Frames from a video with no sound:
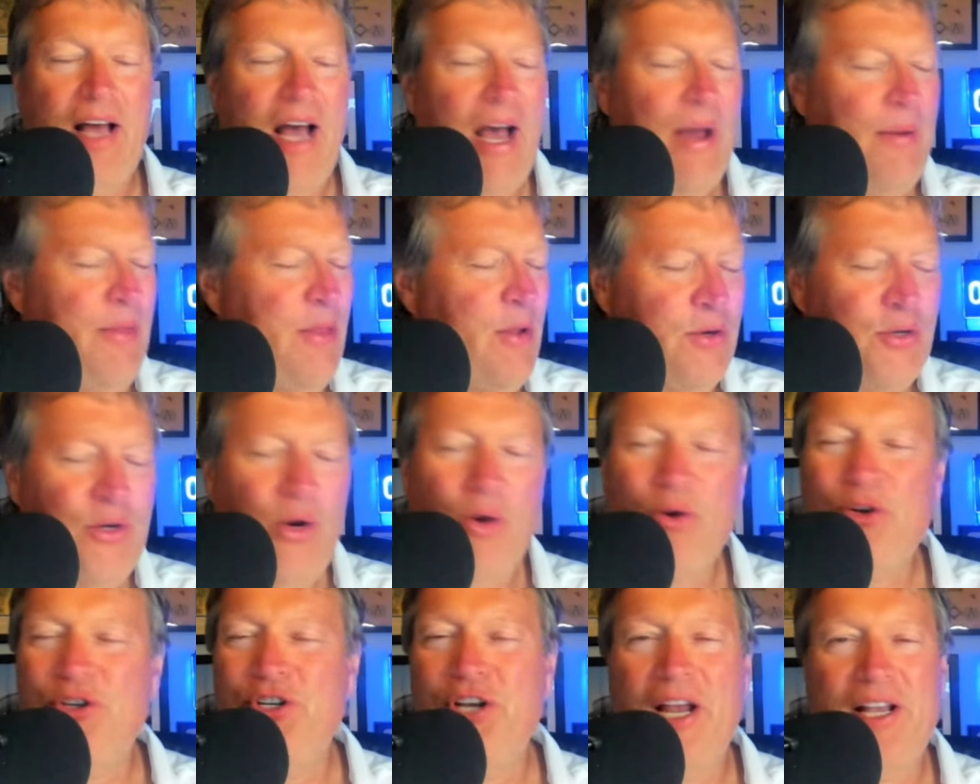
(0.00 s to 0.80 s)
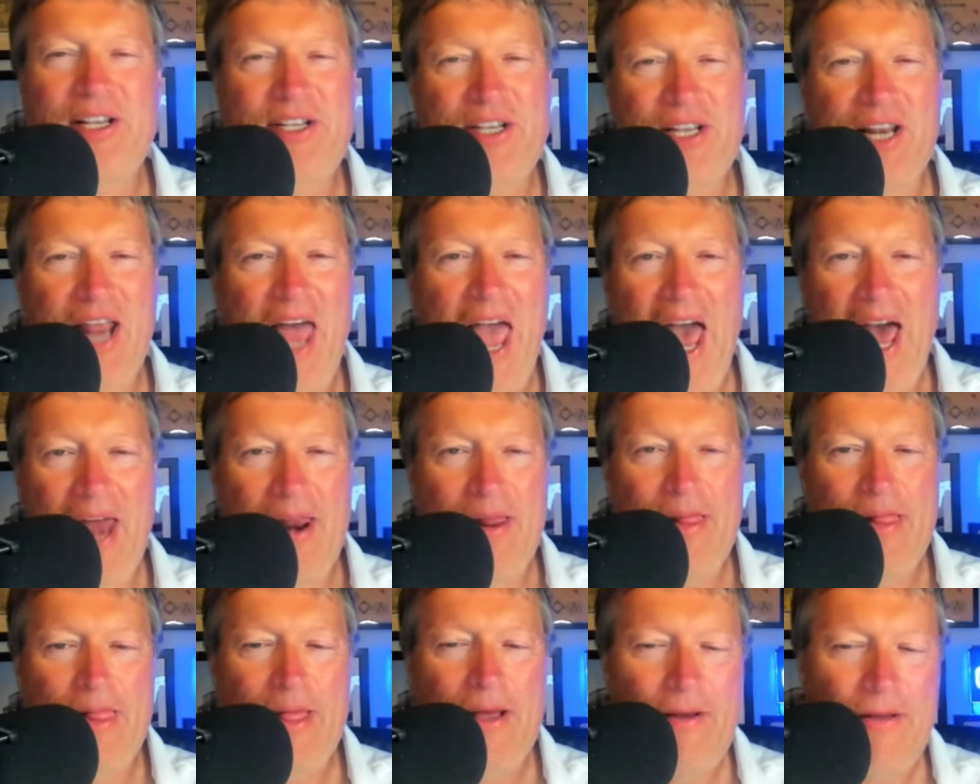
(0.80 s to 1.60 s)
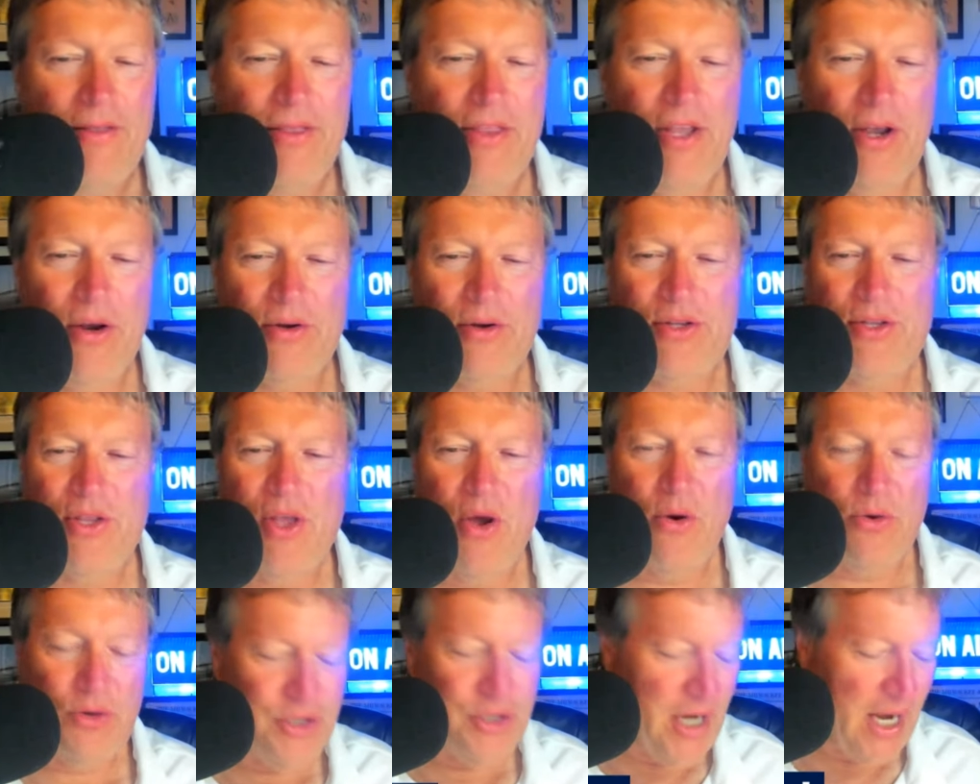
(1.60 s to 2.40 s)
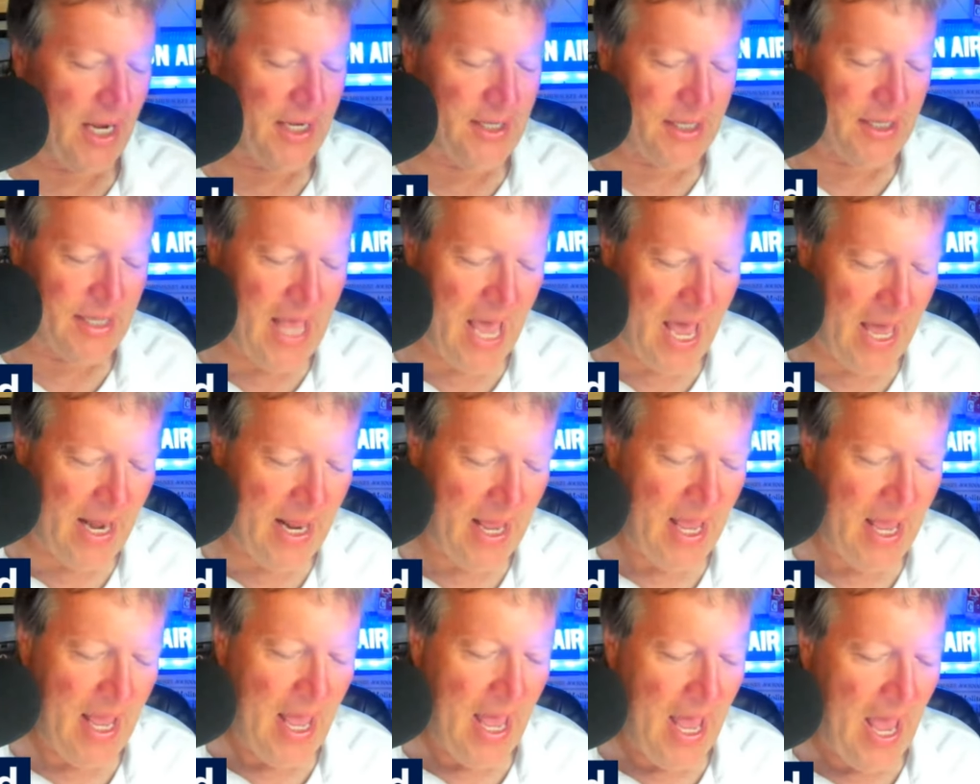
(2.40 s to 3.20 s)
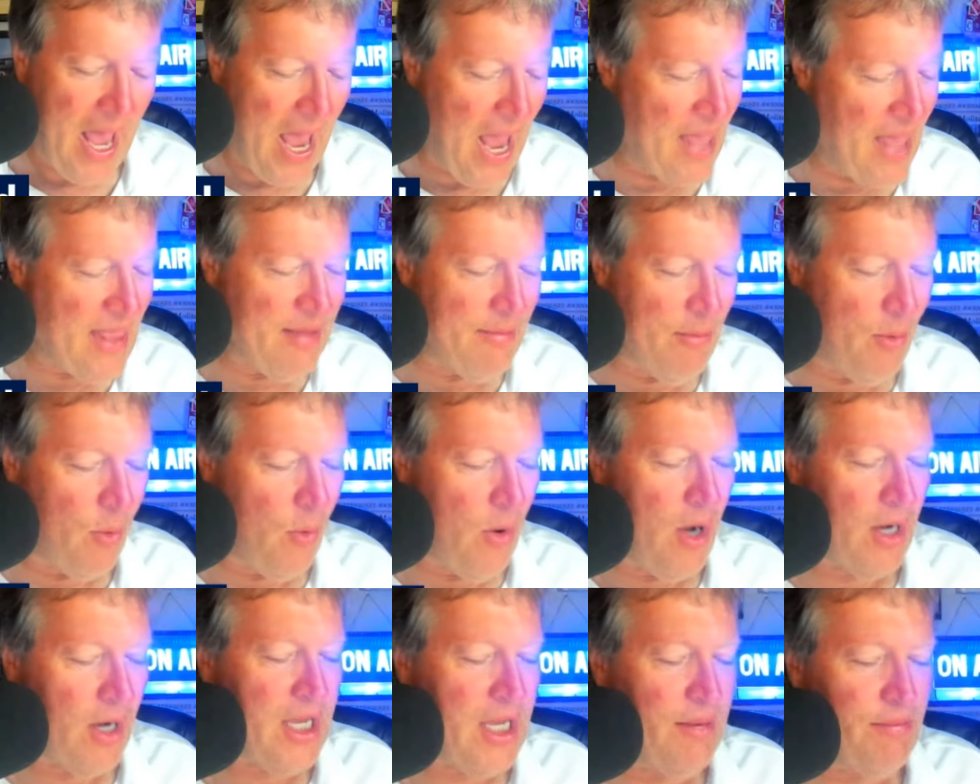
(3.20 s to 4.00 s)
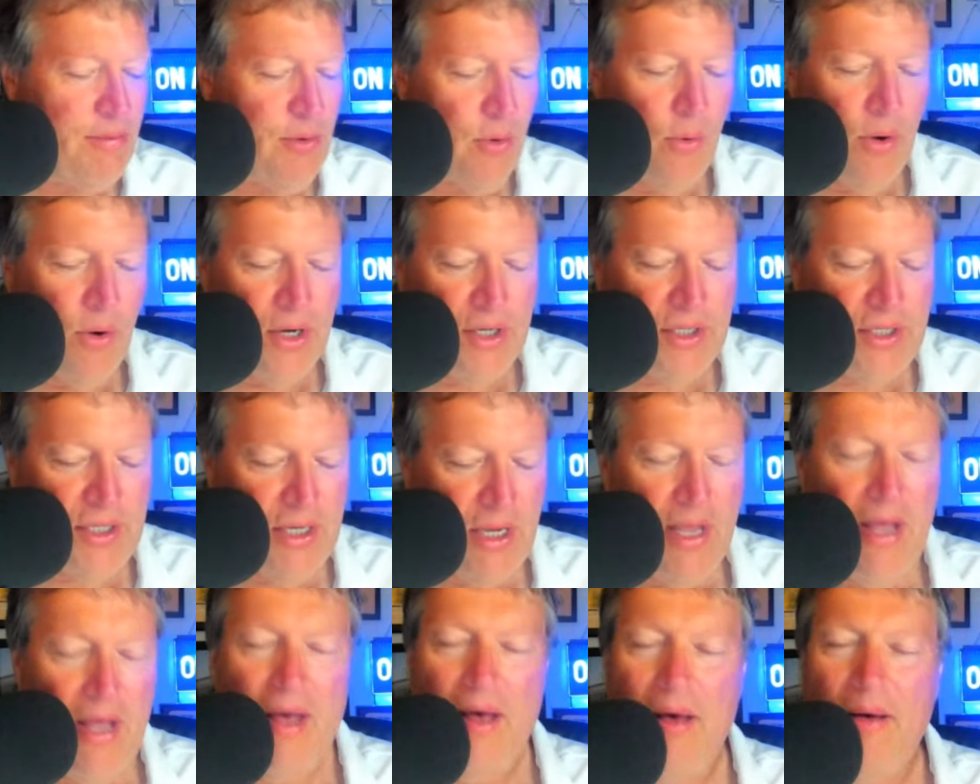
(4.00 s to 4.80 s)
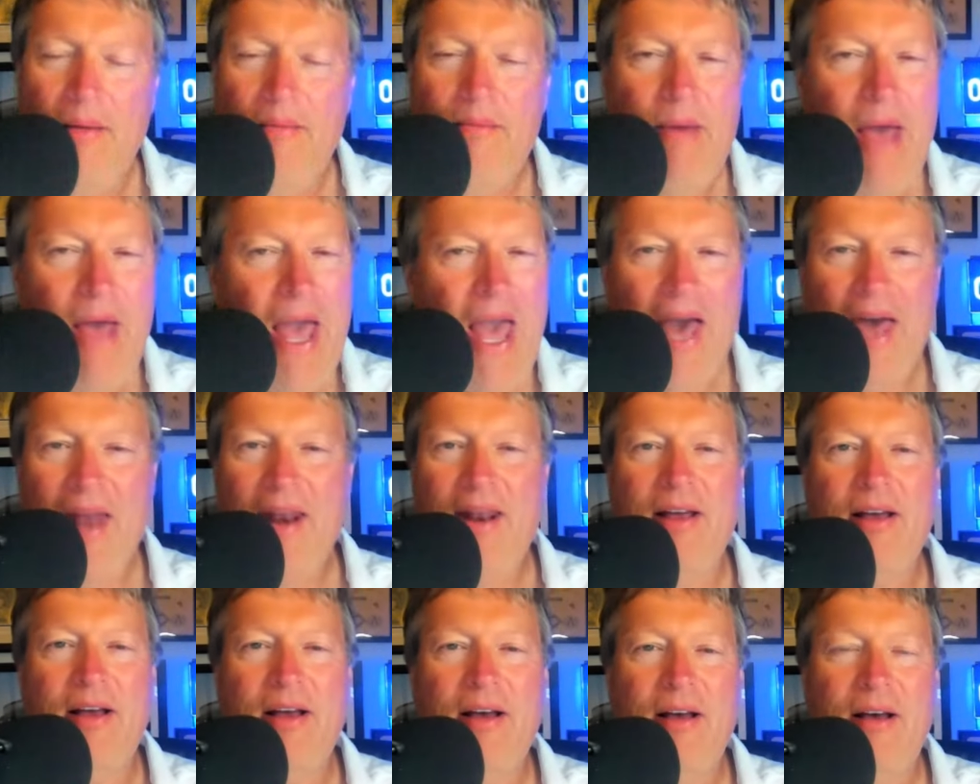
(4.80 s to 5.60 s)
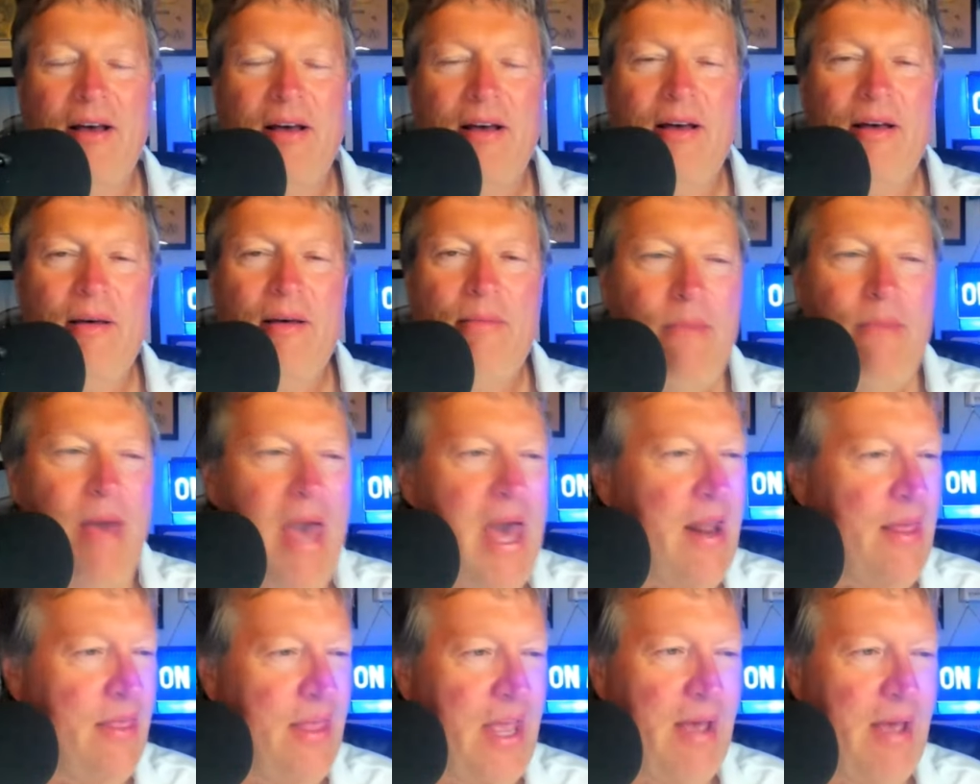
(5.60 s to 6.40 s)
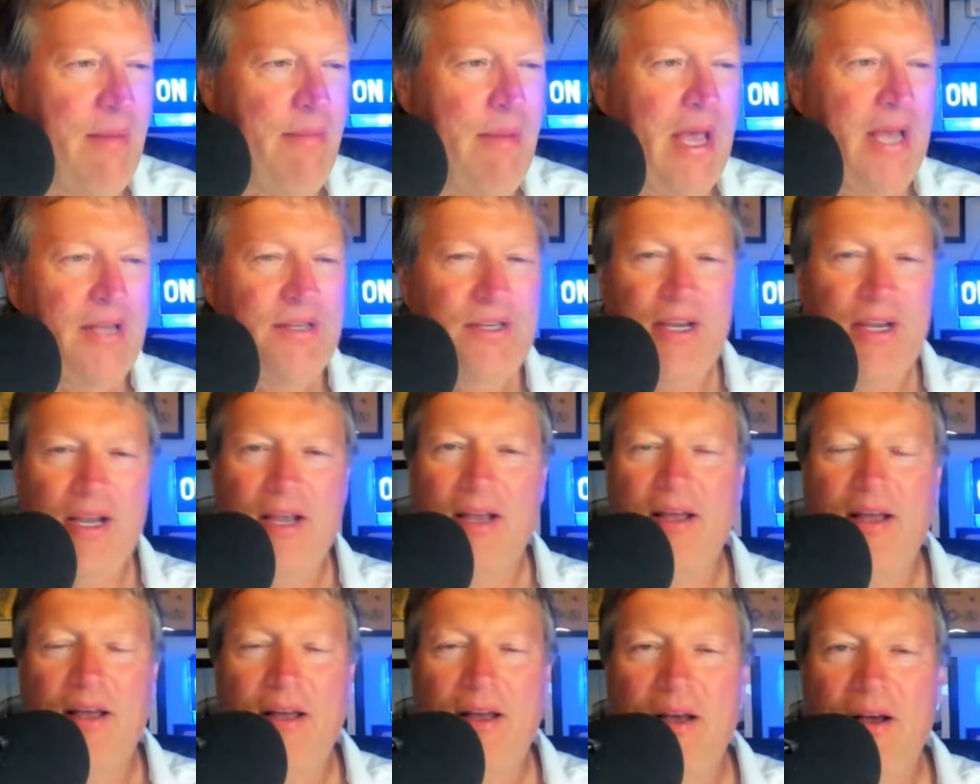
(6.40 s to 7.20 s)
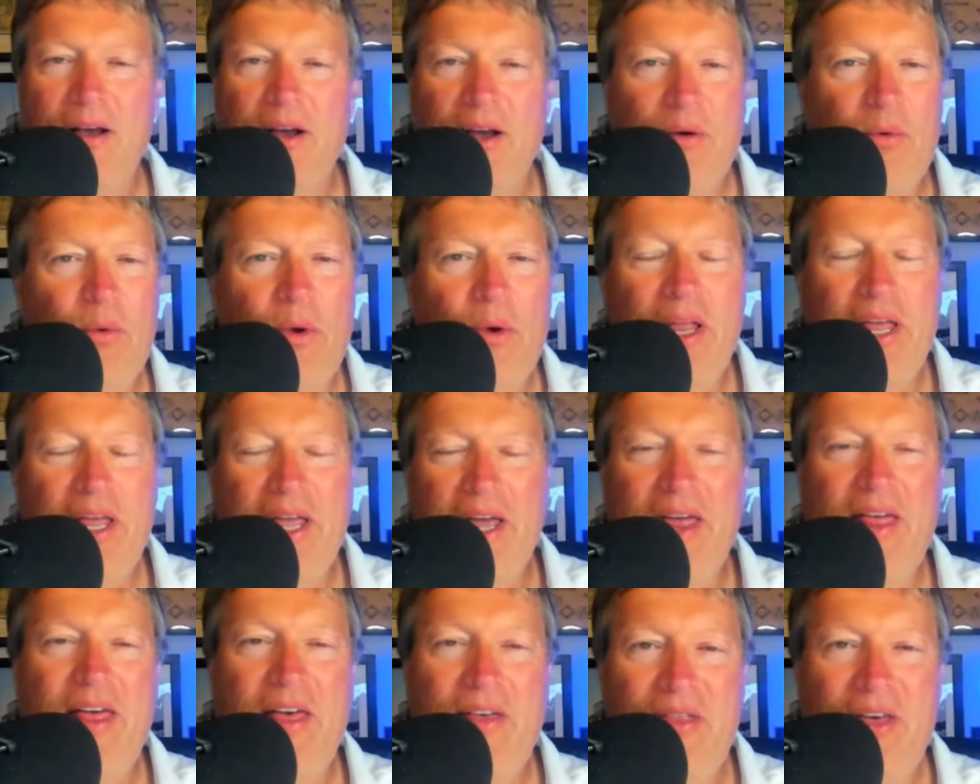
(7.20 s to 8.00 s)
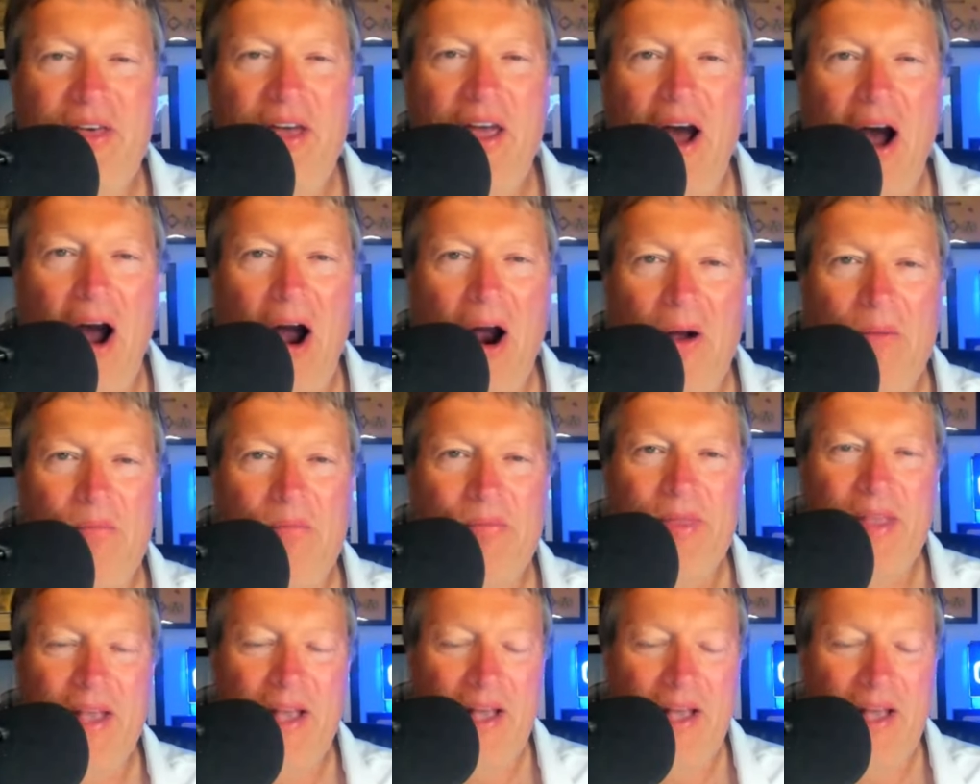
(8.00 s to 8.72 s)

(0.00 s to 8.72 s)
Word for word: I mean, there's no jinx in that. There's no jinx in that. And the Milwaukee Brewers, man, man, are they amazing. Really, uh, they are.